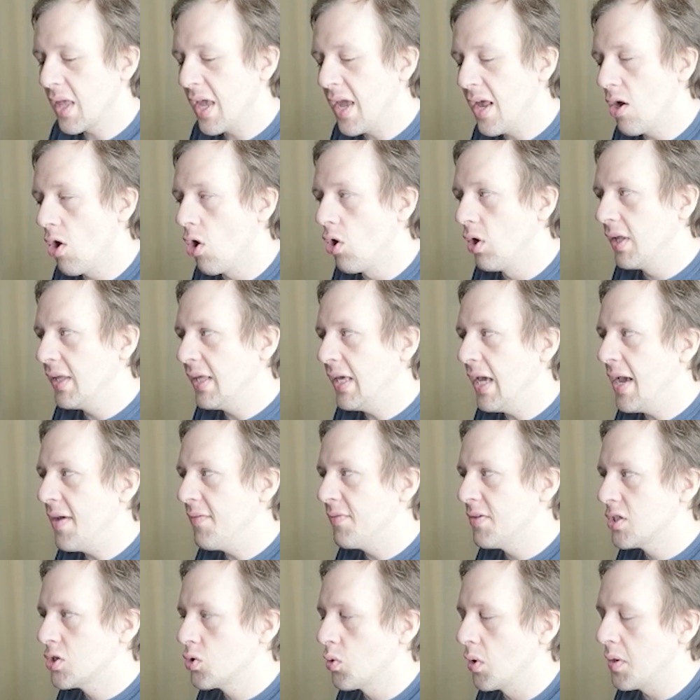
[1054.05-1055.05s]
It only gave
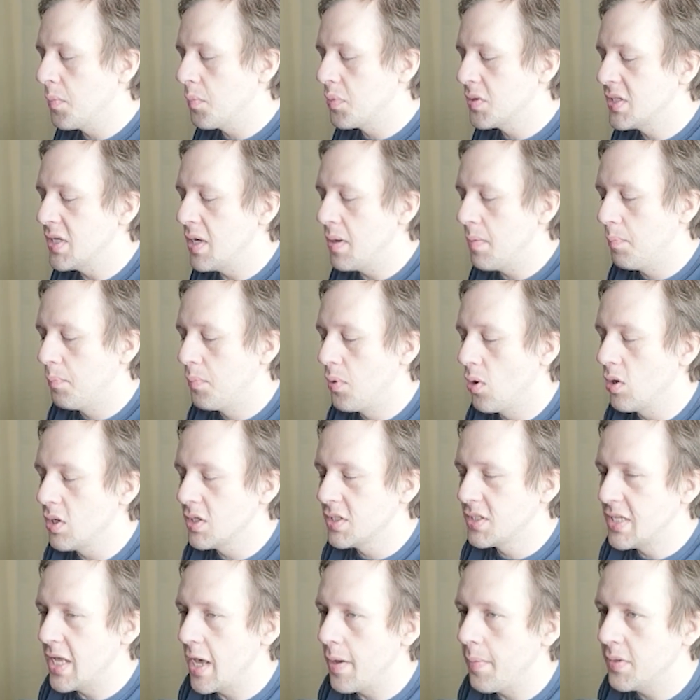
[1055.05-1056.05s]
the 20% bonus
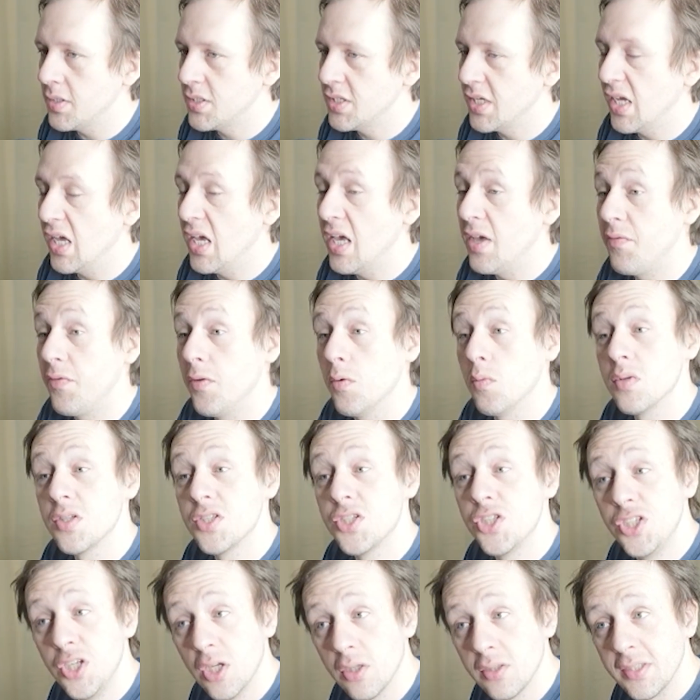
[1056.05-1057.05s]
damage if it was
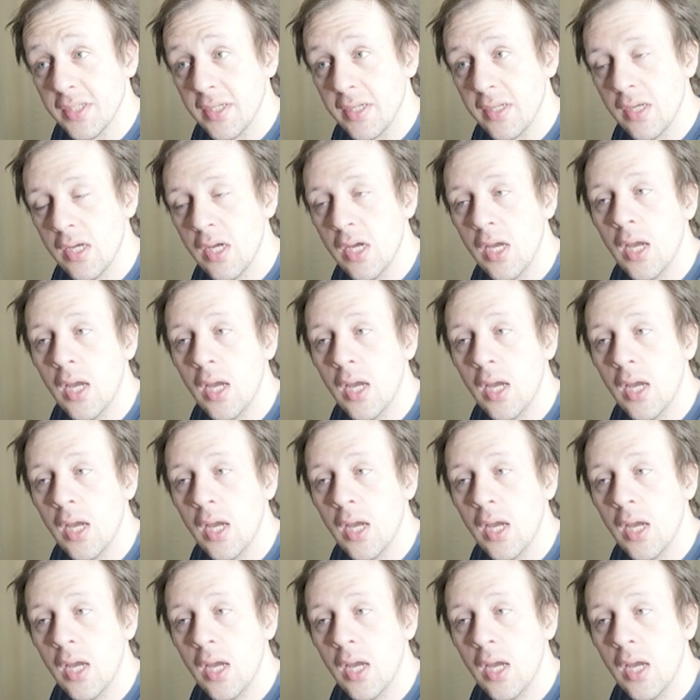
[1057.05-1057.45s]
shielded.